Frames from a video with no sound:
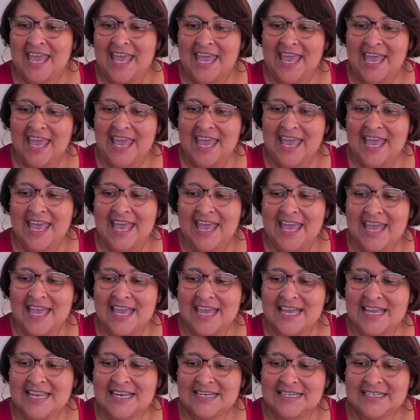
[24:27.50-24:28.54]

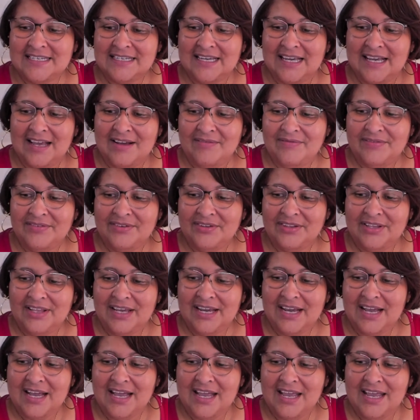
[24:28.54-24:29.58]
And I feel
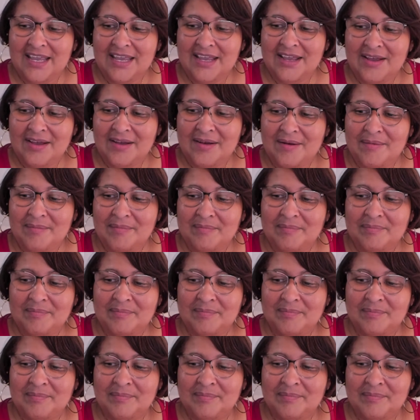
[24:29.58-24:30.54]
like I am